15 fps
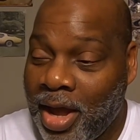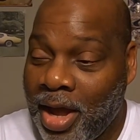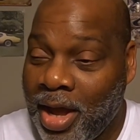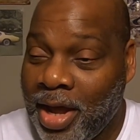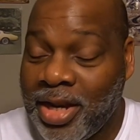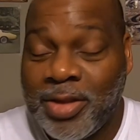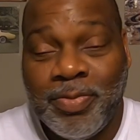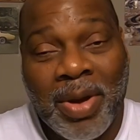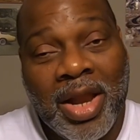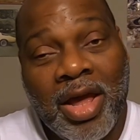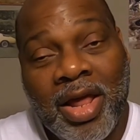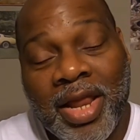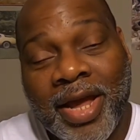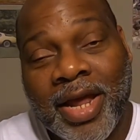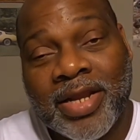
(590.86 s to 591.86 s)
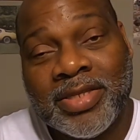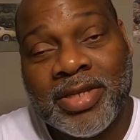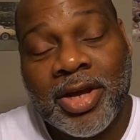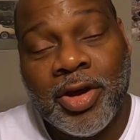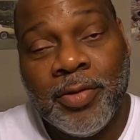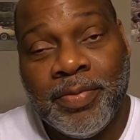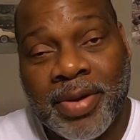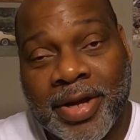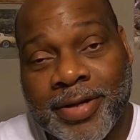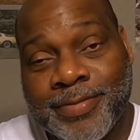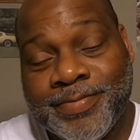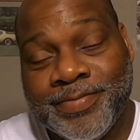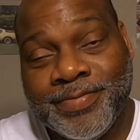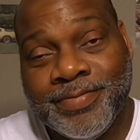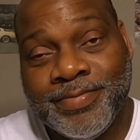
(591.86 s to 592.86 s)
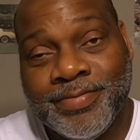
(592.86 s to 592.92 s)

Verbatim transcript: Uh, that's about all I got to talk about.